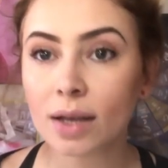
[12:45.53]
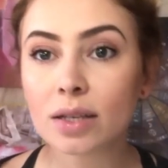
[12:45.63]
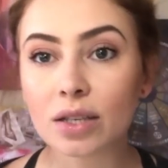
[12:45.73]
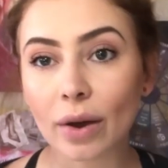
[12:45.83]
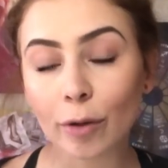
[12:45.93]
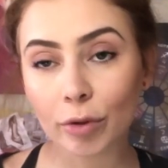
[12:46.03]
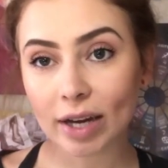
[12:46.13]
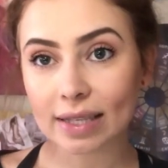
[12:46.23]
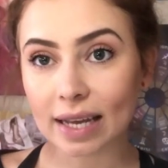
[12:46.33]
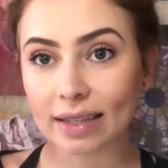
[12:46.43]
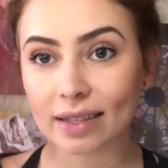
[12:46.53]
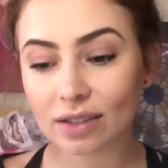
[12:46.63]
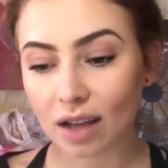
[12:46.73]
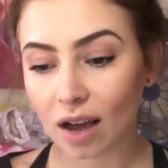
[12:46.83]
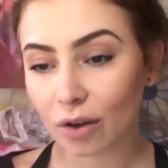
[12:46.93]
So I hope you guys like
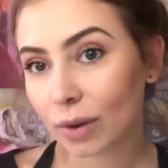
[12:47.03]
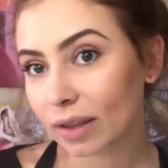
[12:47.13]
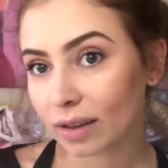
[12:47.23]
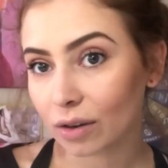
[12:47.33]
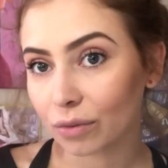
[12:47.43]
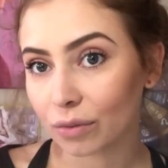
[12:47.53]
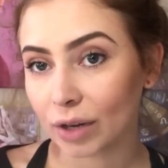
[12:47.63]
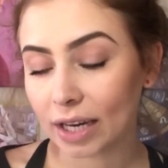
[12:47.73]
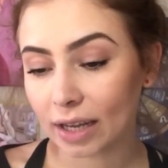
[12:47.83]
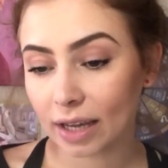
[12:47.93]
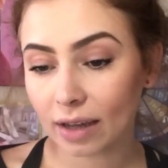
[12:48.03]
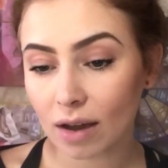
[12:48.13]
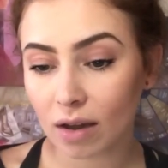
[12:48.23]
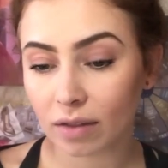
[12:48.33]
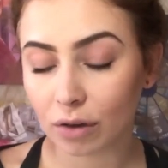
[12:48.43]
this quick little reading
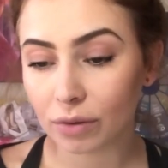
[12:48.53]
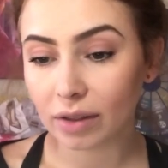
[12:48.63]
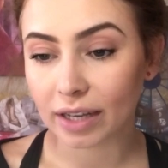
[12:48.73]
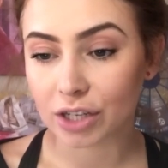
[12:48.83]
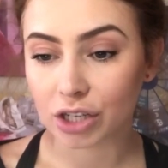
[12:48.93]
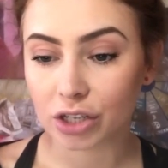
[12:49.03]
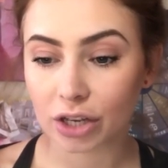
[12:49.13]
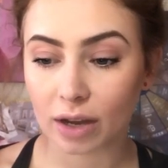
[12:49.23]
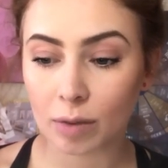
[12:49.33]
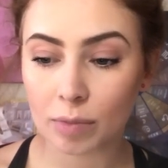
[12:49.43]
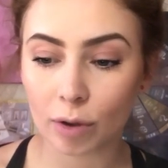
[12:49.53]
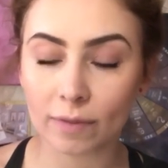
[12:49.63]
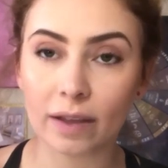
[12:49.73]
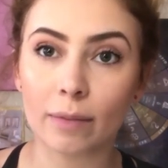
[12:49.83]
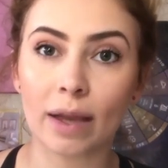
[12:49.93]
on their relationship.
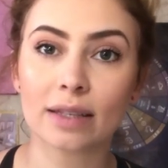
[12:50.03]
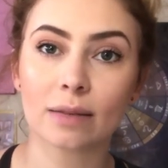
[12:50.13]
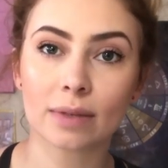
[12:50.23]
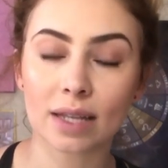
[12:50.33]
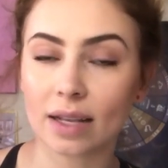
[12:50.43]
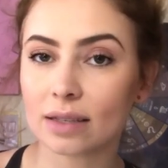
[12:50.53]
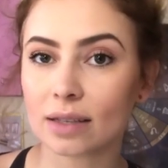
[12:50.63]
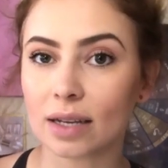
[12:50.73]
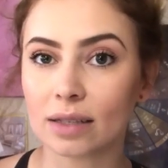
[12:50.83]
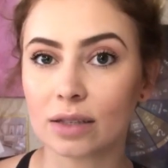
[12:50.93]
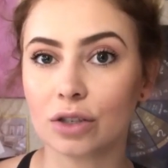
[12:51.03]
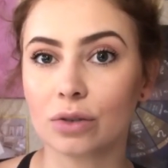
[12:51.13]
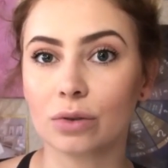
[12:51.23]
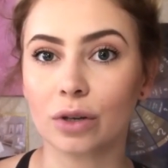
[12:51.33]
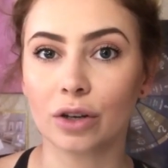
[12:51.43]
Hopefully it made some sense as
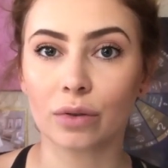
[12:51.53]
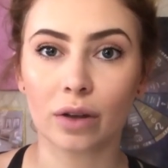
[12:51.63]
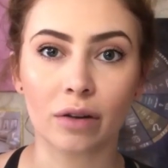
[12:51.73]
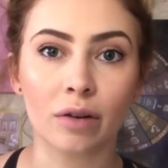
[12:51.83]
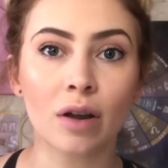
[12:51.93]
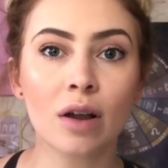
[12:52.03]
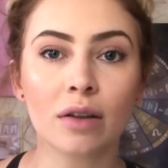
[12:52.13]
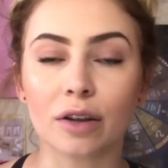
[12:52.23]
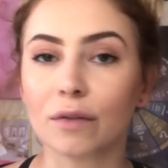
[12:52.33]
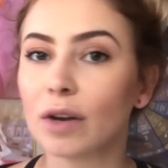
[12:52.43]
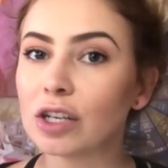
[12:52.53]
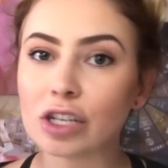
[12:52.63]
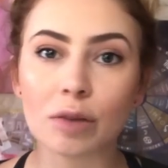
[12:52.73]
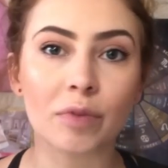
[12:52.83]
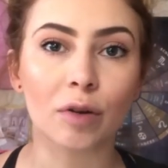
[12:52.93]
to, you know, their
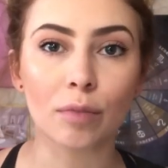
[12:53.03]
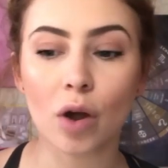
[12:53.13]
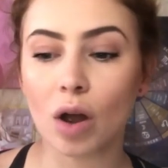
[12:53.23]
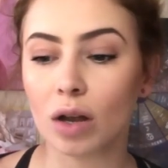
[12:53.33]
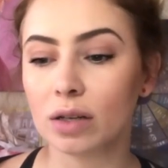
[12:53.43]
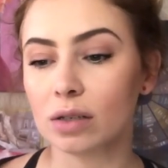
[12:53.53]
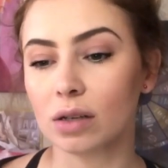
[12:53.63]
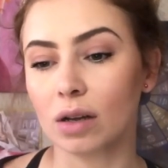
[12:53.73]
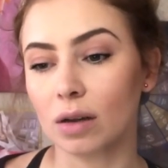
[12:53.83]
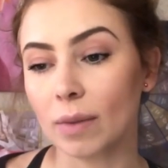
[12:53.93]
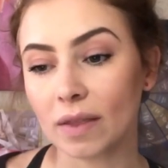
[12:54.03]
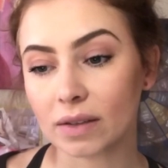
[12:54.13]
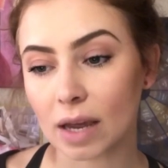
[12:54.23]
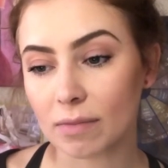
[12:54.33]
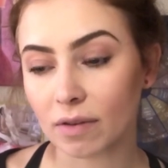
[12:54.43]
friendship, their bond, and the
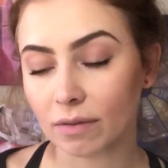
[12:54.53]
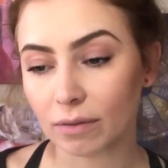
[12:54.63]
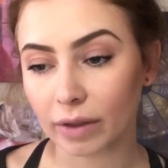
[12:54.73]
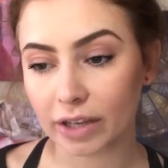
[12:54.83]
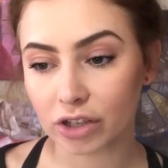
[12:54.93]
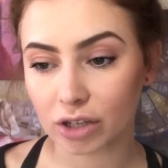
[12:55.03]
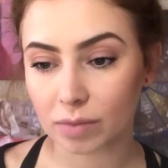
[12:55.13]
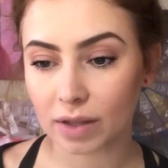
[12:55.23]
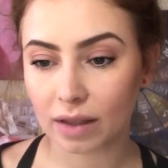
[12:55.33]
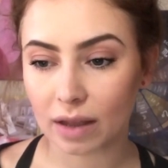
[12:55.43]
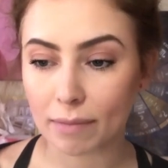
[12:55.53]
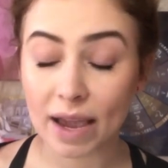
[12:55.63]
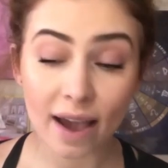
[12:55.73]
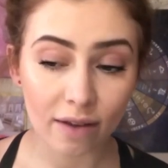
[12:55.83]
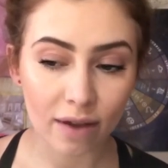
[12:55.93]
type of relationship that they
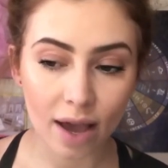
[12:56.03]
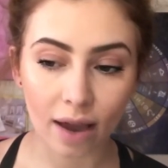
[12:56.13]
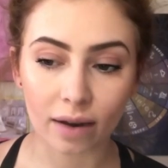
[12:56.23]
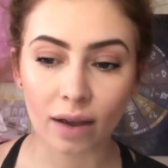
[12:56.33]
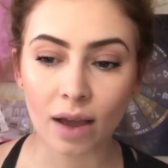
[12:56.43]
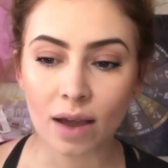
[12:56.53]
may have had.